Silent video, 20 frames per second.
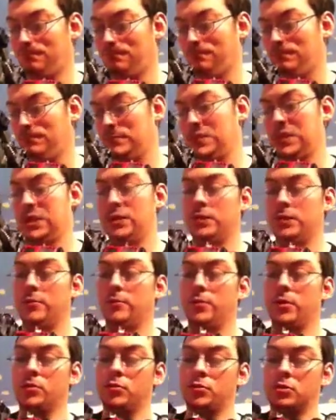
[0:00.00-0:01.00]
there we go,
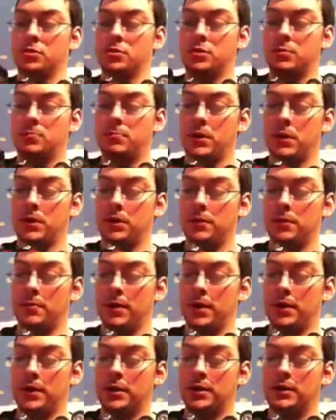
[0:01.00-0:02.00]
just pegged it back
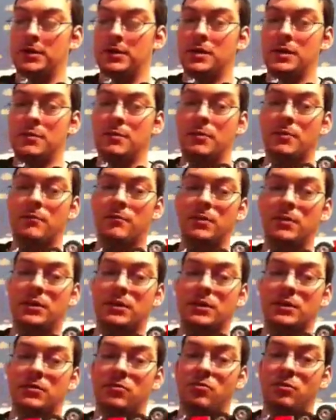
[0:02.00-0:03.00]
in. But really, it
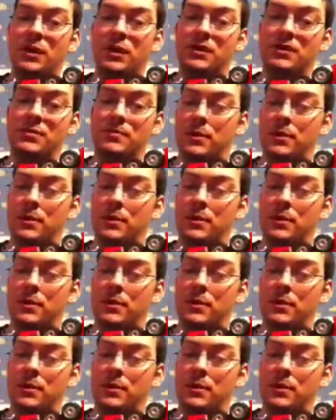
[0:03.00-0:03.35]
only has it